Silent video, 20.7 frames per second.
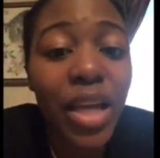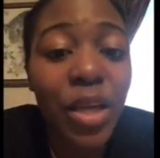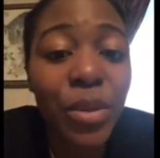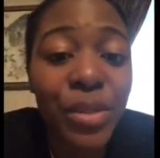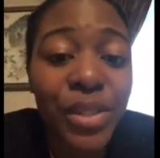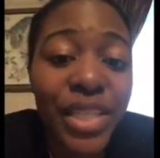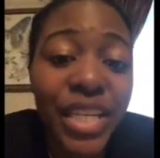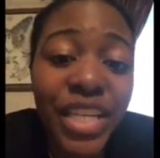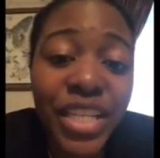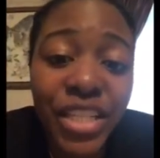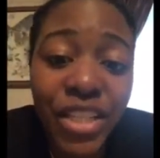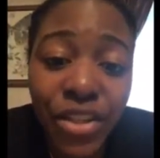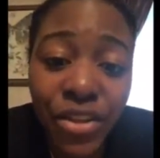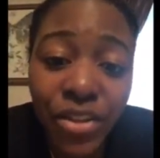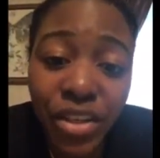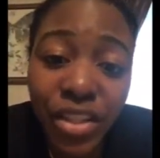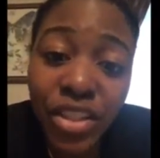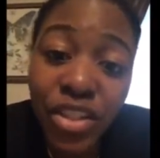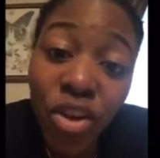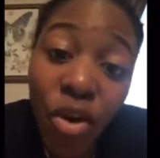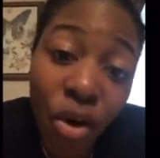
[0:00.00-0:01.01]
It was easier
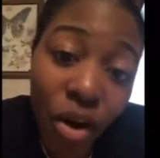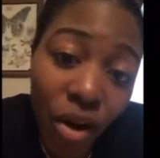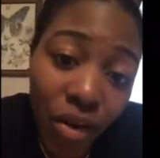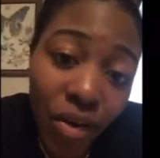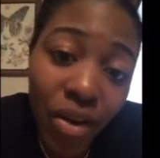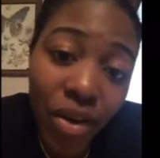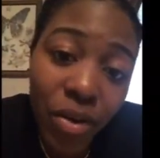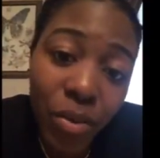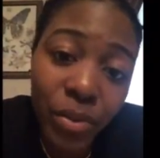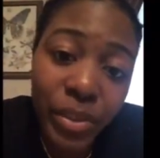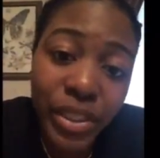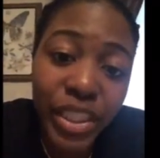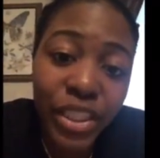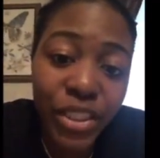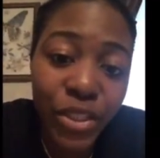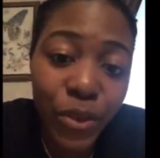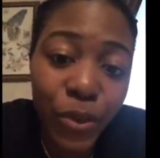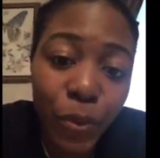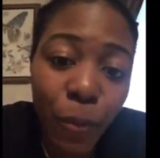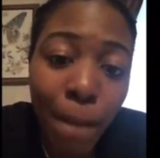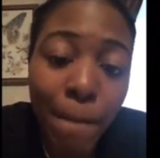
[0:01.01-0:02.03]
to talk with the
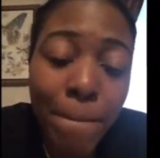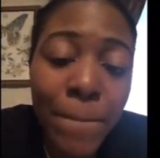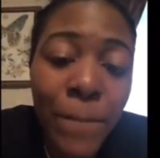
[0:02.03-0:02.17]
scoop.